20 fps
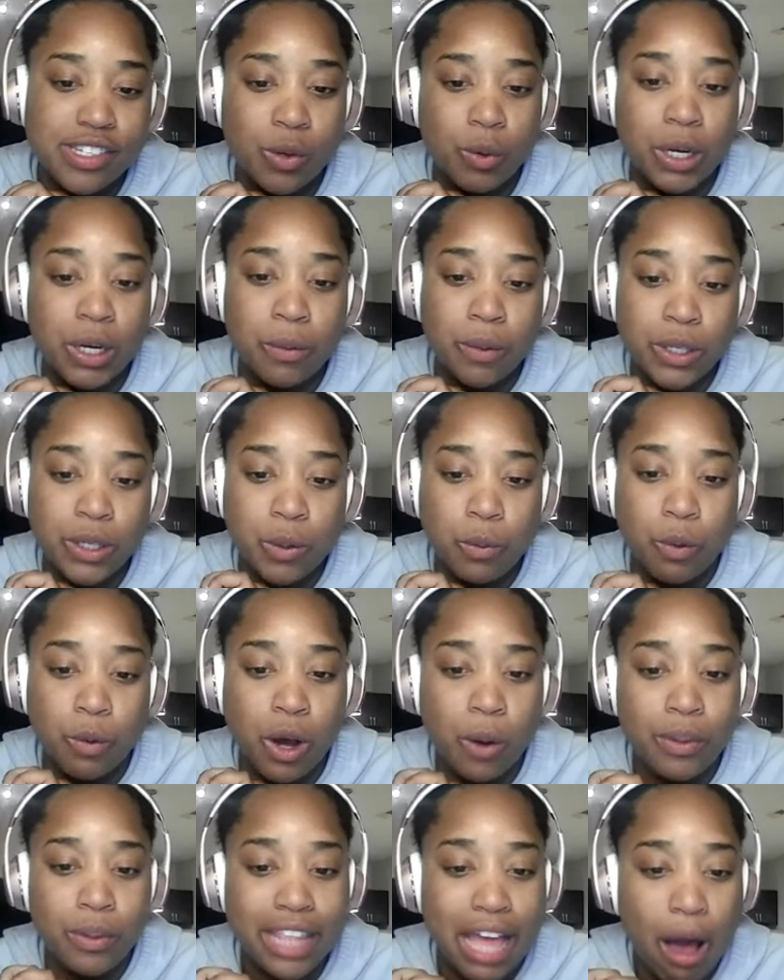to wear what you
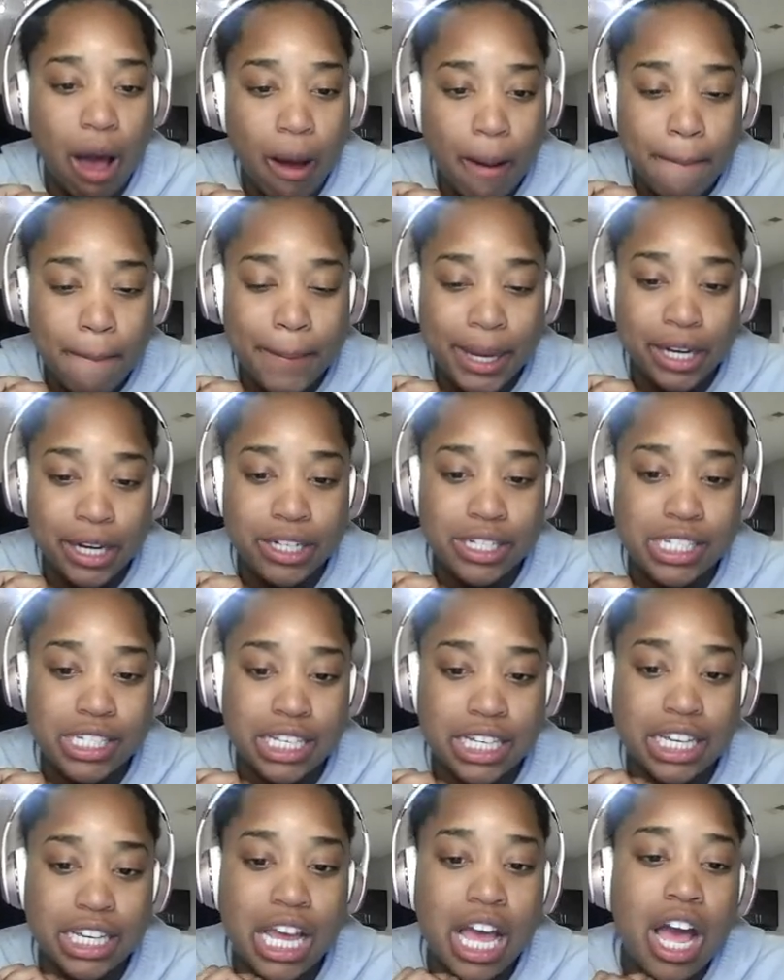want without
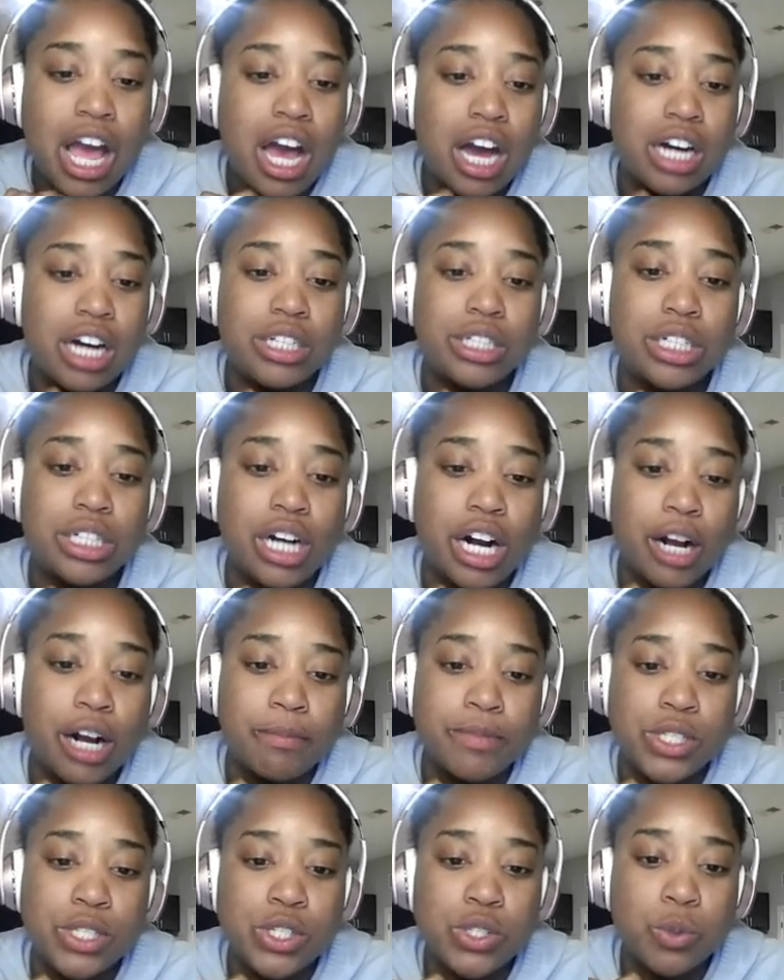embarrassing underarm
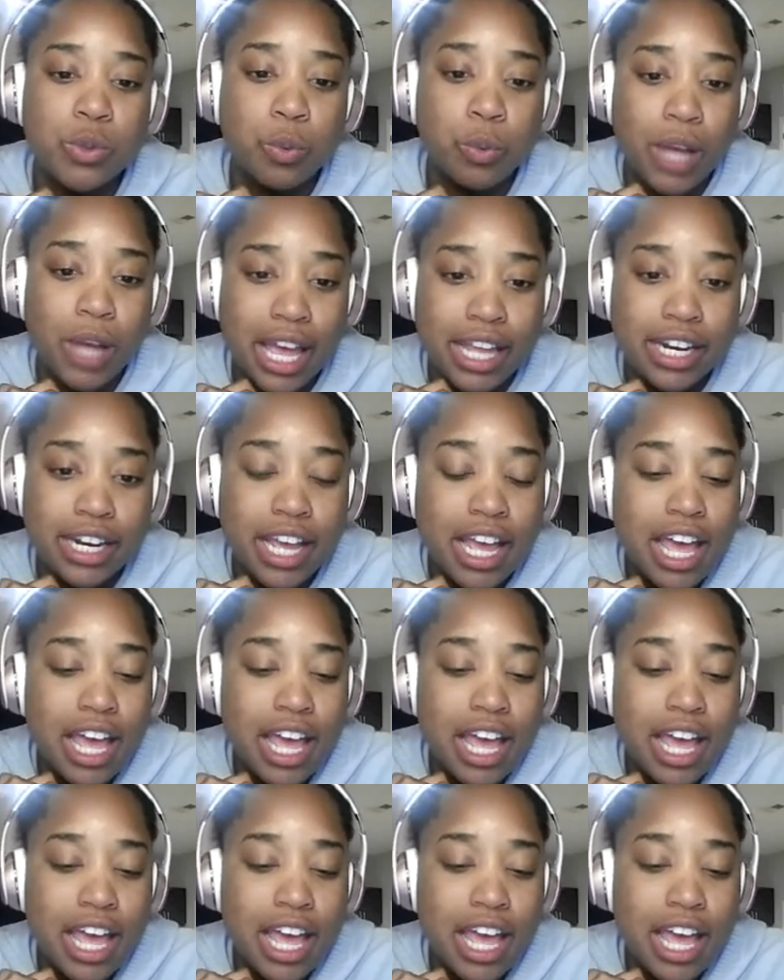sweat.